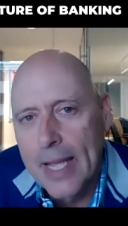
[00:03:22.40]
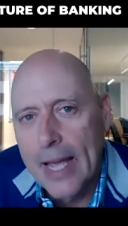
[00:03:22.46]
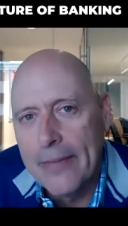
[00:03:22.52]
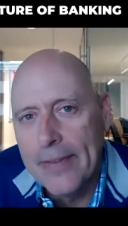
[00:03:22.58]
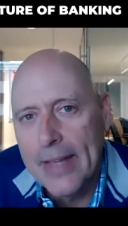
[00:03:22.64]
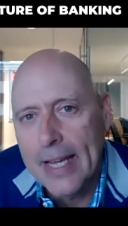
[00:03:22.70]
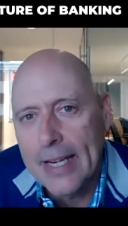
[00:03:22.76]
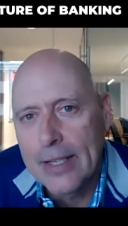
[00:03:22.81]

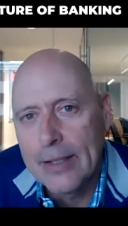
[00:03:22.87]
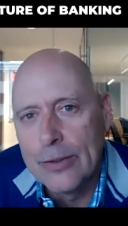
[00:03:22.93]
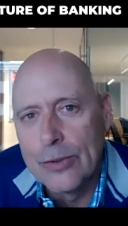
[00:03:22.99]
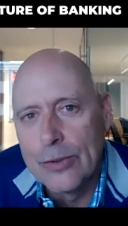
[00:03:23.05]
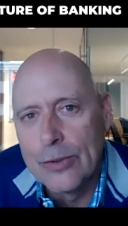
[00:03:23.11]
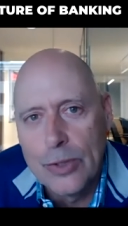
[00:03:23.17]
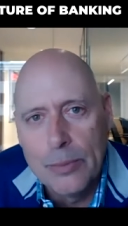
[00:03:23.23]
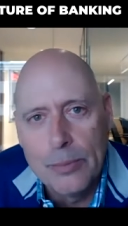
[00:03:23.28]
and that
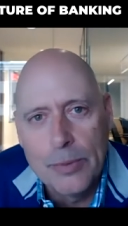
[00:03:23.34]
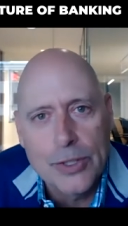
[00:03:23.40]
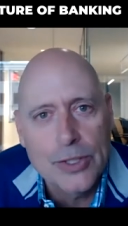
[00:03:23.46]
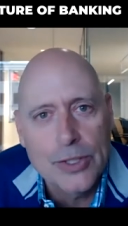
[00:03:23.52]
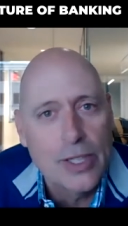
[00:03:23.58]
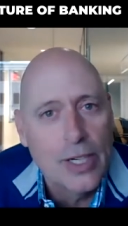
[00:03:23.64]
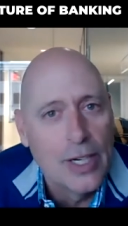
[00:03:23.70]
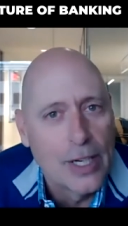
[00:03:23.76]

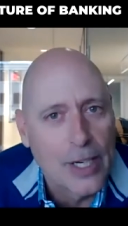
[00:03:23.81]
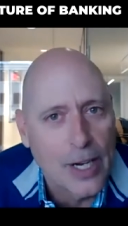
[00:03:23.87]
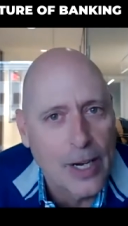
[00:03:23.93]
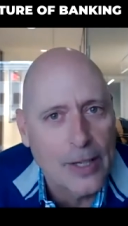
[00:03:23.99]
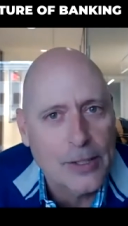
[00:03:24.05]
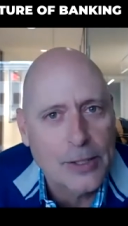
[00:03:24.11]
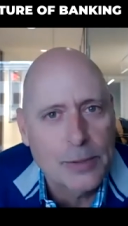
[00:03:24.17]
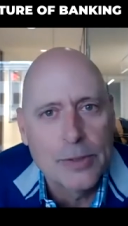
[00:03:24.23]
consumers,
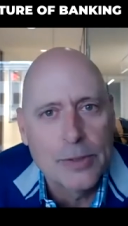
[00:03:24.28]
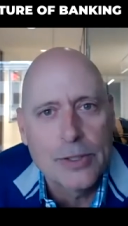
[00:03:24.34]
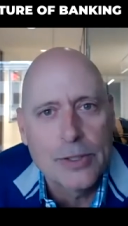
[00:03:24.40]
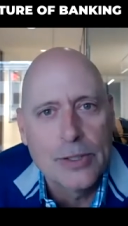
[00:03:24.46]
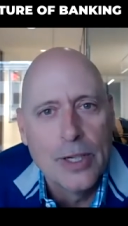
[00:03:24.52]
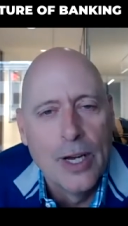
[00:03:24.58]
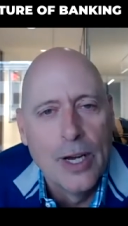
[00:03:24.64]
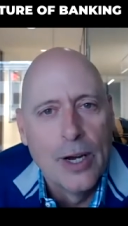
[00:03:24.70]

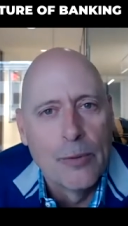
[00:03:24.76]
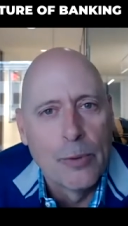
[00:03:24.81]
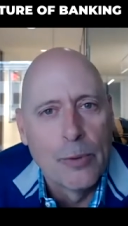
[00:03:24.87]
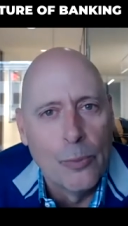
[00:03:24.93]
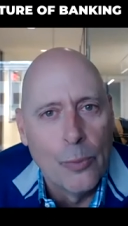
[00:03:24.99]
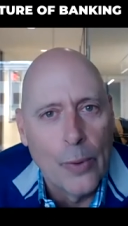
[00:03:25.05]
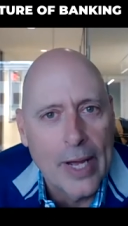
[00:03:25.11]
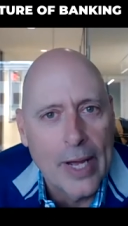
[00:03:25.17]
customers
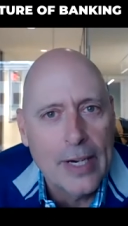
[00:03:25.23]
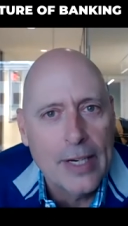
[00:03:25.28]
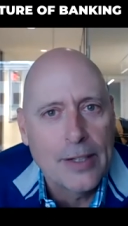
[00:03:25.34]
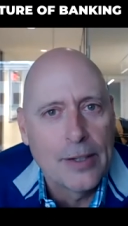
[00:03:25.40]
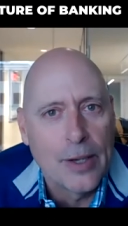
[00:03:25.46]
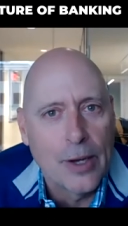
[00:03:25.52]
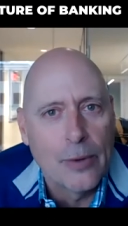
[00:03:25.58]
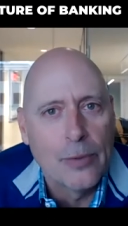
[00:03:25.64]
were
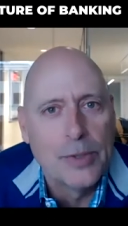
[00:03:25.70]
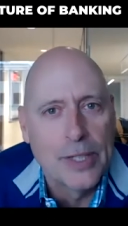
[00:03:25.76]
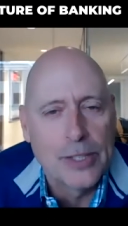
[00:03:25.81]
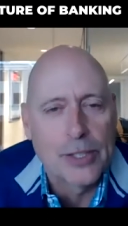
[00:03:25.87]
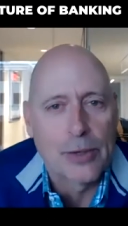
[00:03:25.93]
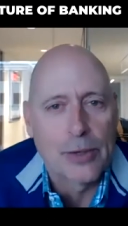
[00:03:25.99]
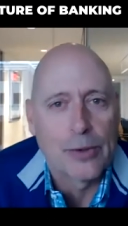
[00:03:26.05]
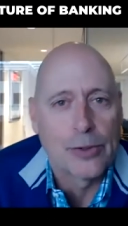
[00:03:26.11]
ready to go
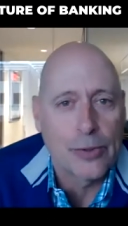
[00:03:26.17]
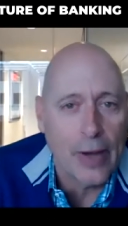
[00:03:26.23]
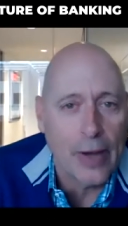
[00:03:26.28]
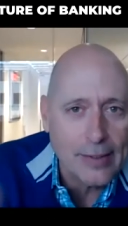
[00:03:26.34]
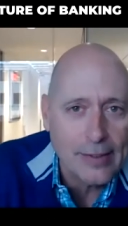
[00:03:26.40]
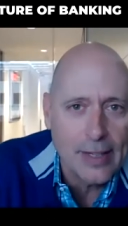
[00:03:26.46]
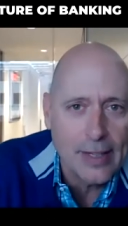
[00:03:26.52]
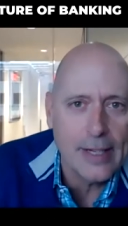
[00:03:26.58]
digital. So
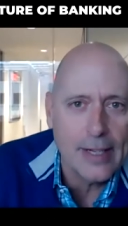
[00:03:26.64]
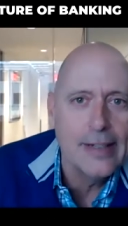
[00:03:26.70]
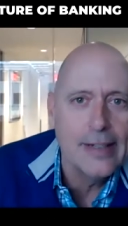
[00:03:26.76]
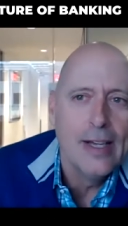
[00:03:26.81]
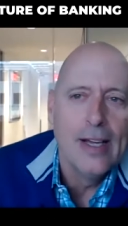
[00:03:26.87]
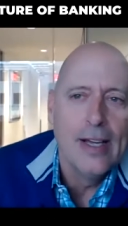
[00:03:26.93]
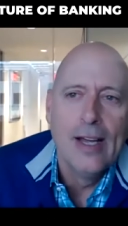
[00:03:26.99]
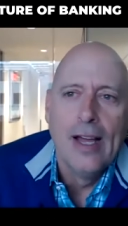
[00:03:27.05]
I
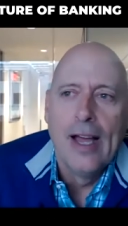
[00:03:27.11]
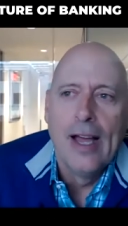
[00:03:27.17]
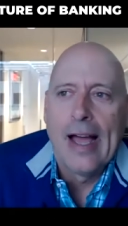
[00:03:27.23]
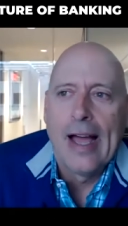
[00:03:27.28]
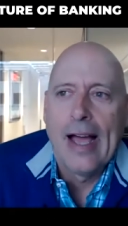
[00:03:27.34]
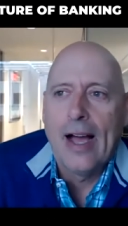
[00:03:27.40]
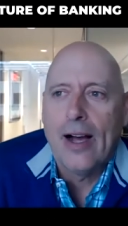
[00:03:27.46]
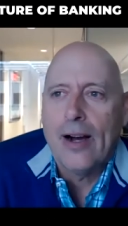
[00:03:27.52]
said
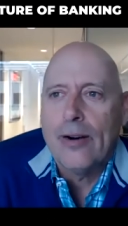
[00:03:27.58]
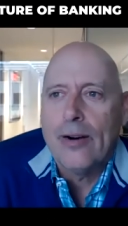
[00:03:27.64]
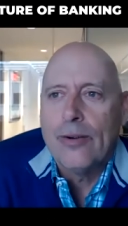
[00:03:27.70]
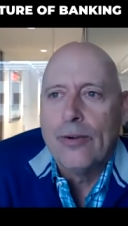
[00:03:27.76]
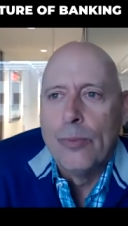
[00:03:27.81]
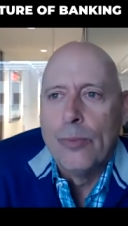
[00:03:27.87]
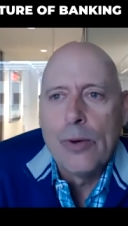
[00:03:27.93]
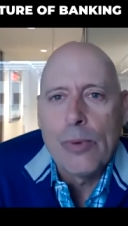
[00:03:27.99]

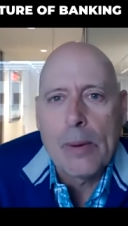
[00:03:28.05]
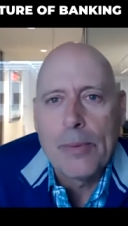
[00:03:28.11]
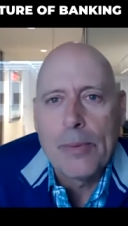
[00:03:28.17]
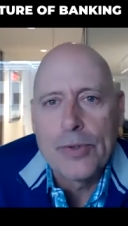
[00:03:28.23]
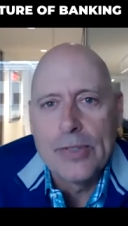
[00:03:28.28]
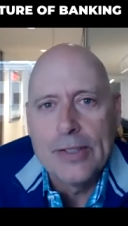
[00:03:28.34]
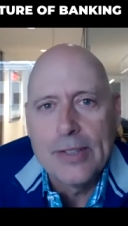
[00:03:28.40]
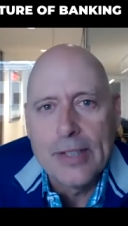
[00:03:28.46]
how we
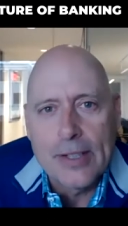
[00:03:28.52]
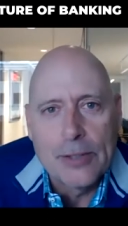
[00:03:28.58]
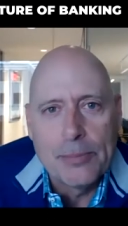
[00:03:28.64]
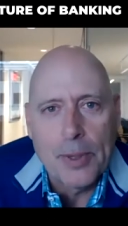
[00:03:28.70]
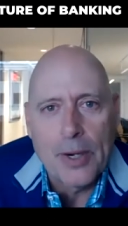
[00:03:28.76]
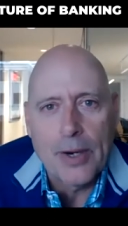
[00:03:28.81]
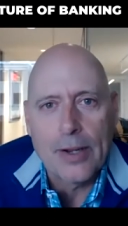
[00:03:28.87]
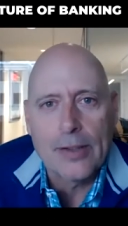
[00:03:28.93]
represent the
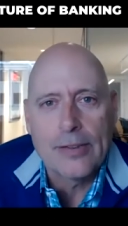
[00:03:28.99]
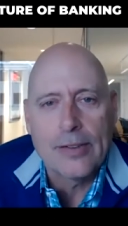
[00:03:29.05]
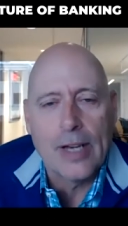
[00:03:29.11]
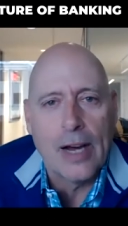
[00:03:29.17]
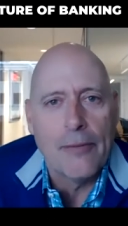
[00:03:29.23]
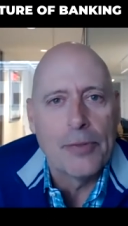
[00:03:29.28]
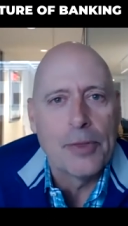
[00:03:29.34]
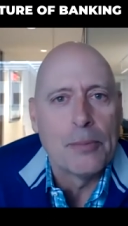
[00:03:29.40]
experience
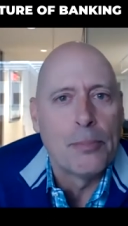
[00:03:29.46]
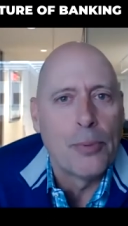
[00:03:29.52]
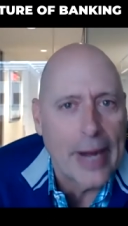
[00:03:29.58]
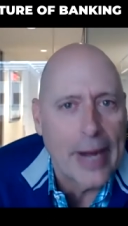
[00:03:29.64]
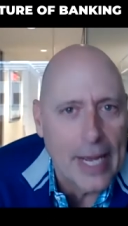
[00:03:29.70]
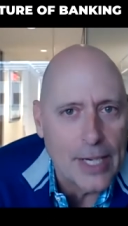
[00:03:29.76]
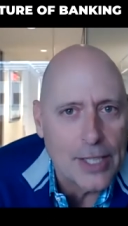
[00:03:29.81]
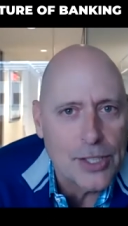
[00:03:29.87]
of the
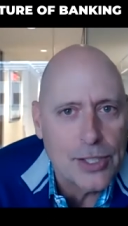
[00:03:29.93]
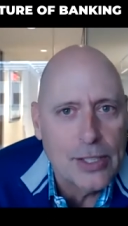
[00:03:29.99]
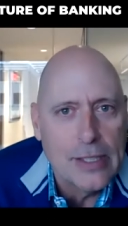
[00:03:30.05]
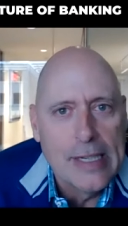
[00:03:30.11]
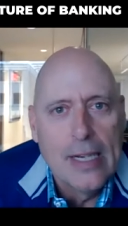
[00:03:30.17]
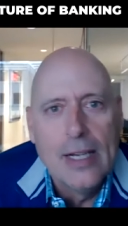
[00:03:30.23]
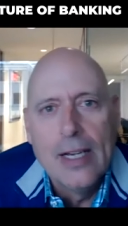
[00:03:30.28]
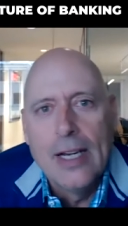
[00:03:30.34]
branch.
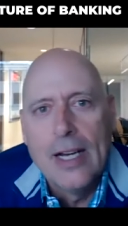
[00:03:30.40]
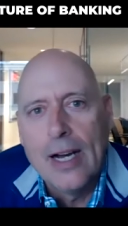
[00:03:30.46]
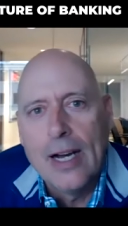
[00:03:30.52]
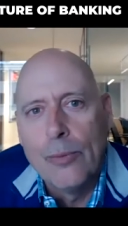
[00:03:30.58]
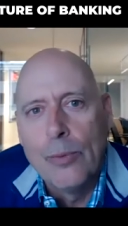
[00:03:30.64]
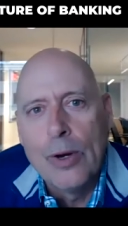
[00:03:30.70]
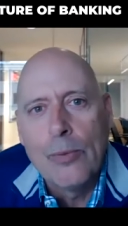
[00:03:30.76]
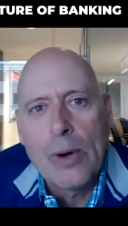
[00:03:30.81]

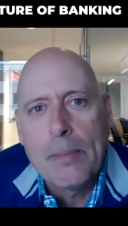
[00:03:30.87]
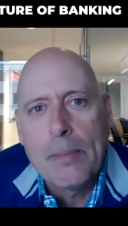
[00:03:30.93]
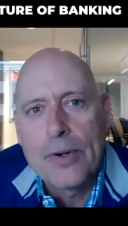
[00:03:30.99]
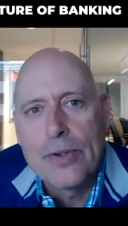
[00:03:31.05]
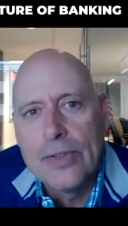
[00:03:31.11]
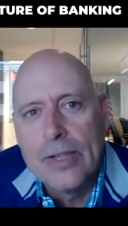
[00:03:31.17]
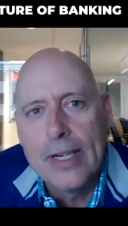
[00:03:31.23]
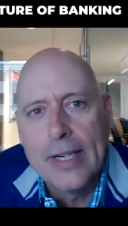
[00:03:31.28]
Mm-hmm. Uh, we
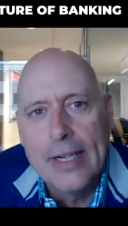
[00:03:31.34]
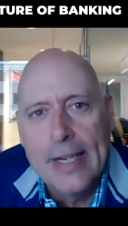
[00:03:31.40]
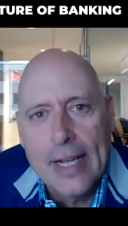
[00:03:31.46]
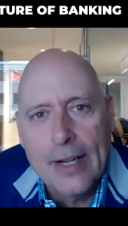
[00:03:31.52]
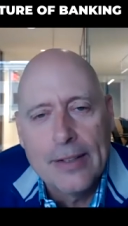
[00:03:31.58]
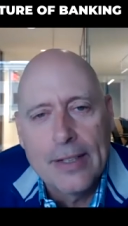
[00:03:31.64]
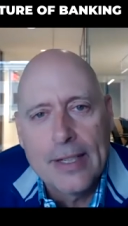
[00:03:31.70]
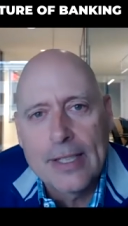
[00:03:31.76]
represent
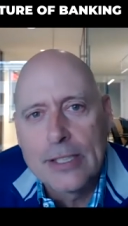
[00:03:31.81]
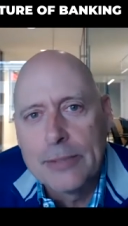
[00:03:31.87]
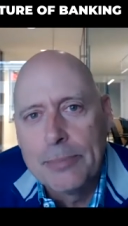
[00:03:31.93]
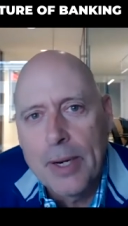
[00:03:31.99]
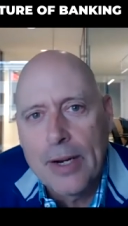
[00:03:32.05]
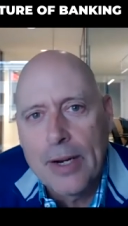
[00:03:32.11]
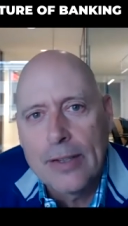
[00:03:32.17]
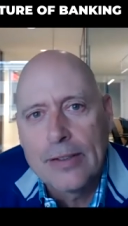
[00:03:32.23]
now the
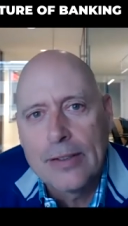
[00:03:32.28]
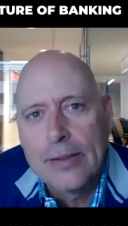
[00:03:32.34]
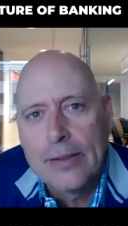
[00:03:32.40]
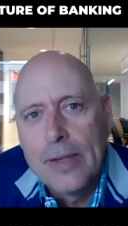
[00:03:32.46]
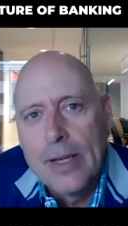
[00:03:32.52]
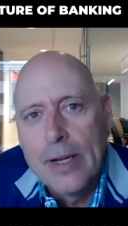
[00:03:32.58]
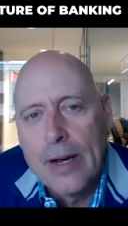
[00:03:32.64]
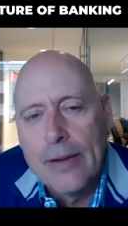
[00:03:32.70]
experience
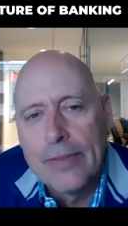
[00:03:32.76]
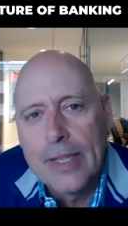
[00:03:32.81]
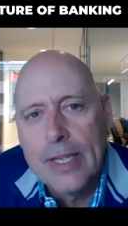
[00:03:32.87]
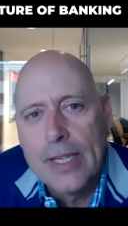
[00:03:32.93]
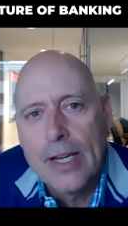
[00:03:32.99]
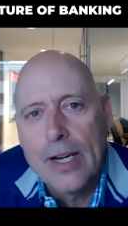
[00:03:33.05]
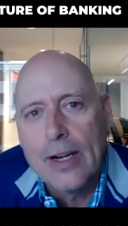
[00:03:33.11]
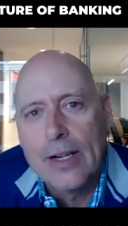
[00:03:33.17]
of
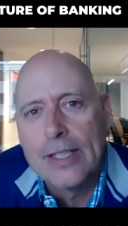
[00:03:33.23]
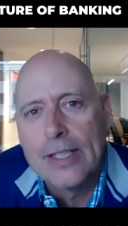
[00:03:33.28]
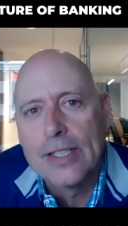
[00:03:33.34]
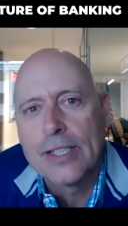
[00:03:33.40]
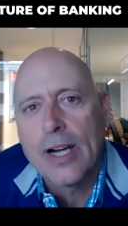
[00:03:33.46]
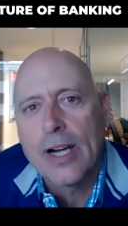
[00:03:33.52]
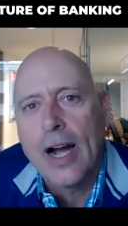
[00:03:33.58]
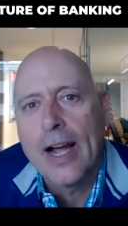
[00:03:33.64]
the
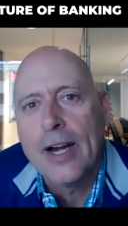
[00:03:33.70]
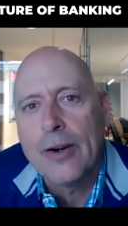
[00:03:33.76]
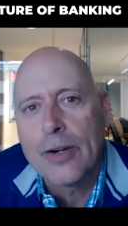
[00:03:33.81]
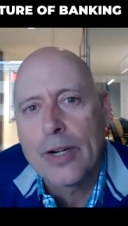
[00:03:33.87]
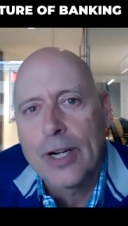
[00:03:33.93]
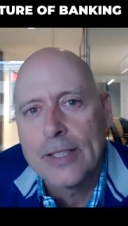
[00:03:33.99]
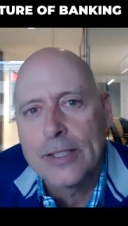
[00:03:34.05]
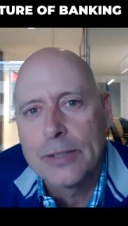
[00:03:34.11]

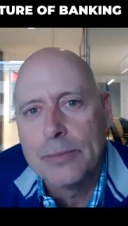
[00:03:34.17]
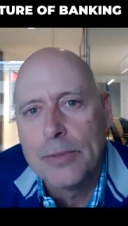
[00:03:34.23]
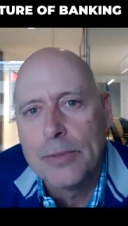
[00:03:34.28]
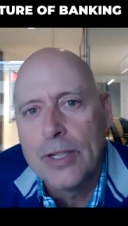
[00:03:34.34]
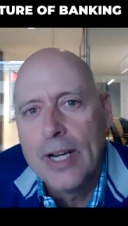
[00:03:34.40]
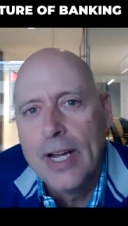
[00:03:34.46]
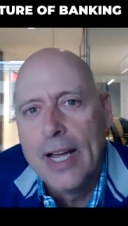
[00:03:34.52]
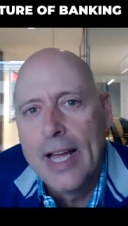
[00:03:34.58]
entire
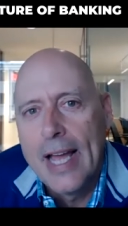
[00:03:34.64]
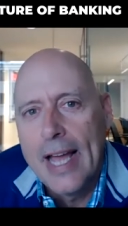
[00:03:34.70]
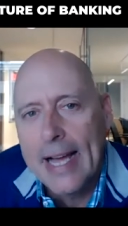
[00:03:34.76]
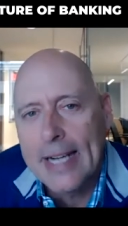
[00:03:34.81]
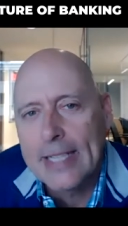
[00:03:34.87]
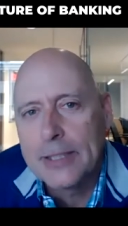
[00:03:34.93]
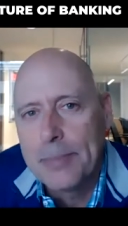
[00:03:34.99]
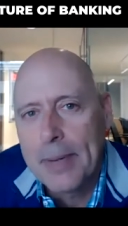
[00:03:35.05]
customer
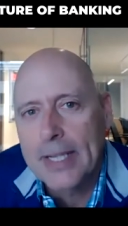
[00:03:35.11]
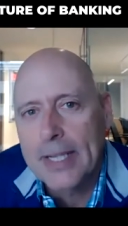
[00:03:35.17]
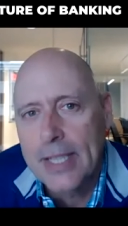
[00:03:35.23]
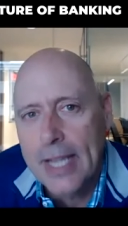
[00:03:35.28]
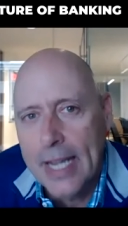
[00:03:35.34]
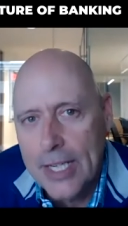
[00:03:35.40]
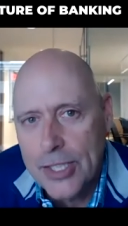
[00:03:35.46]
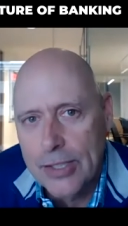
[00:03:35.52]

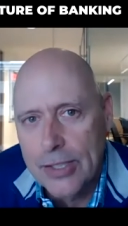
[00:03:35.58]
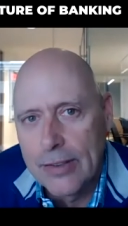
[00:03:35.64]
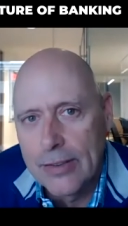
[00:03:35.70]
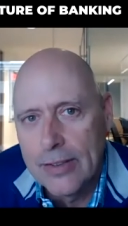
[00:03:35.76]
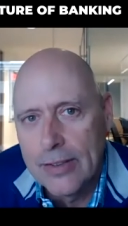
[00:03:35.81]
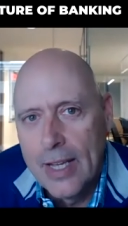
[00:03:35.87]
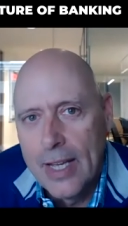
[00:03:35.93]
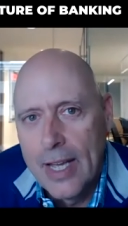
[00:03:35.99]

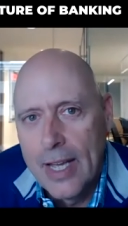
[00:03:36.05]
expectations.